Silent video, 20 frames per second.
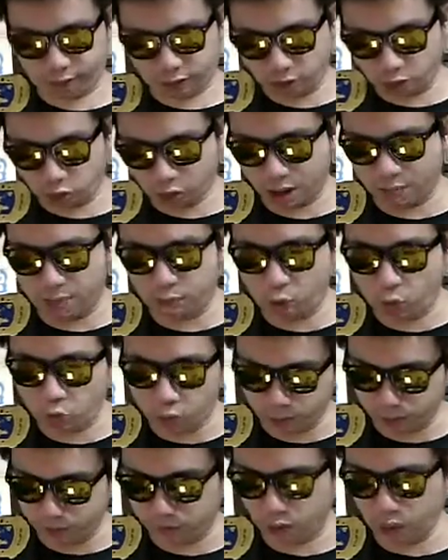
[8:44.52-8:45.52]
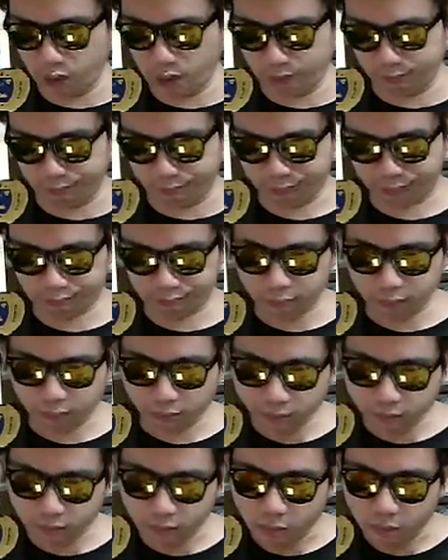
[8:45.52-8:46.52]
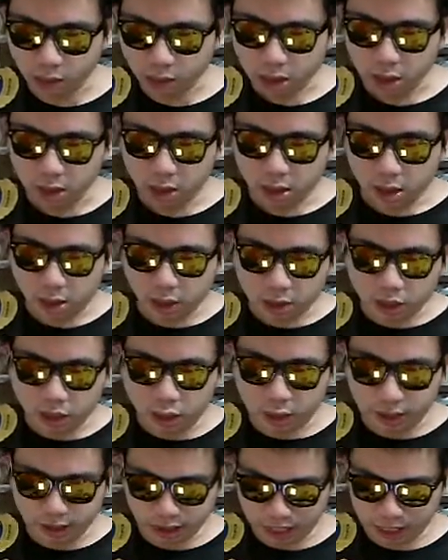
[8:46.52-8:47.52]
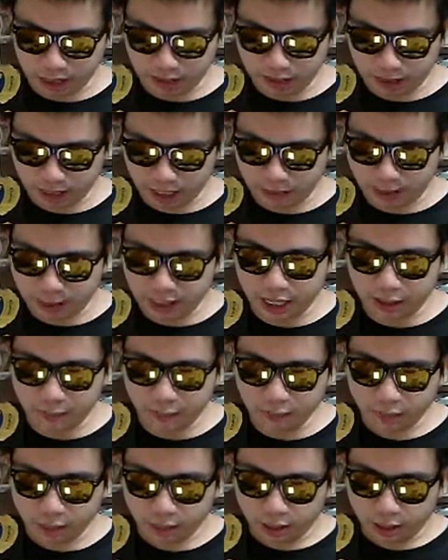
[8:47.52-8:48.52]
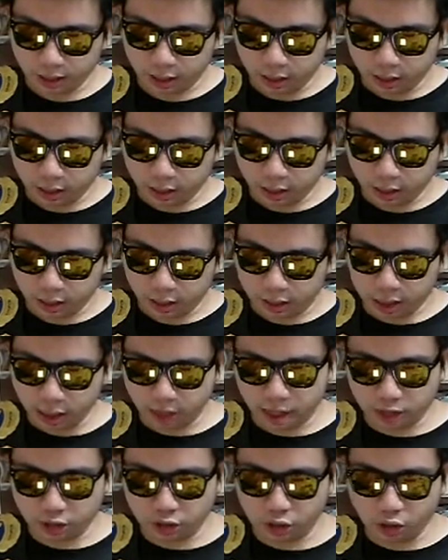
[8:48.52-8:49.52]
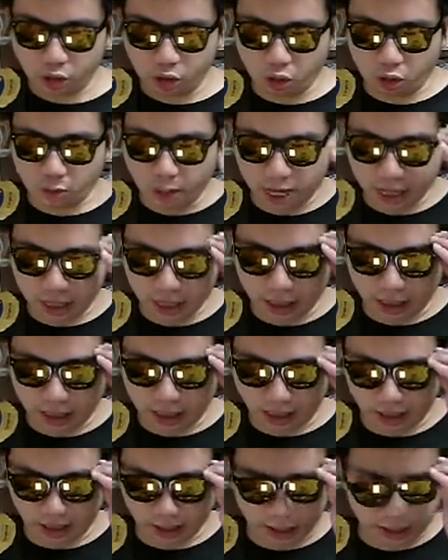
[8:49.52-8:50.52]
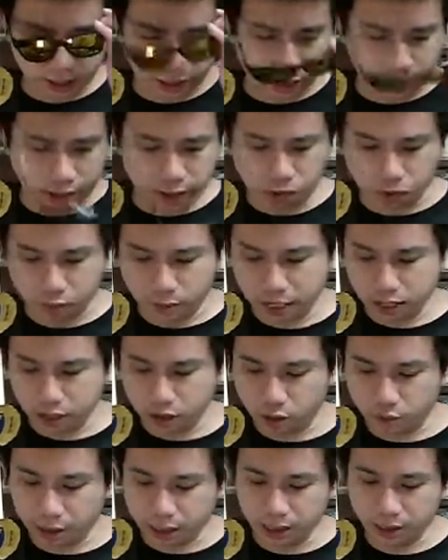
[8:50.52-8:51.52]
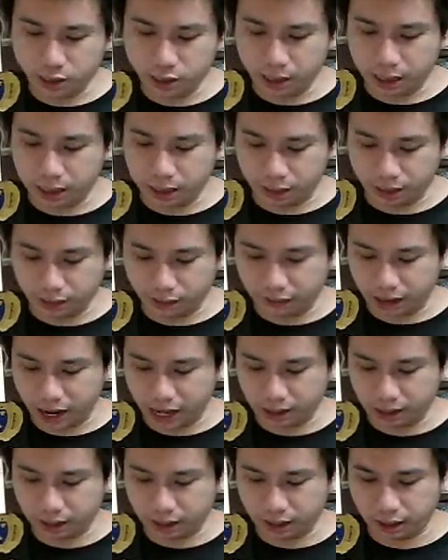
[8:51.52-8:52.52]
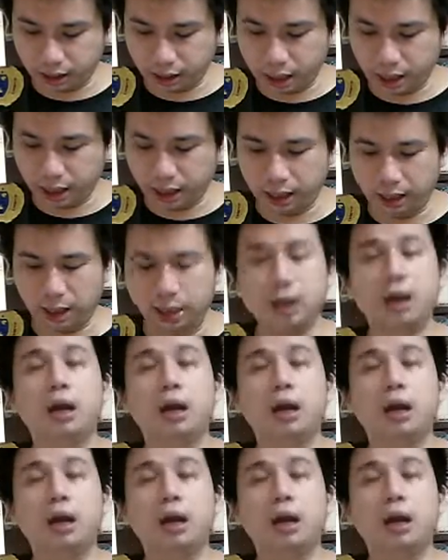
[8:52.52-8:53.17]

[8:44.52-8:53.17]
so I post before him. So you see, if Stephen Ng can have so many fans, okay,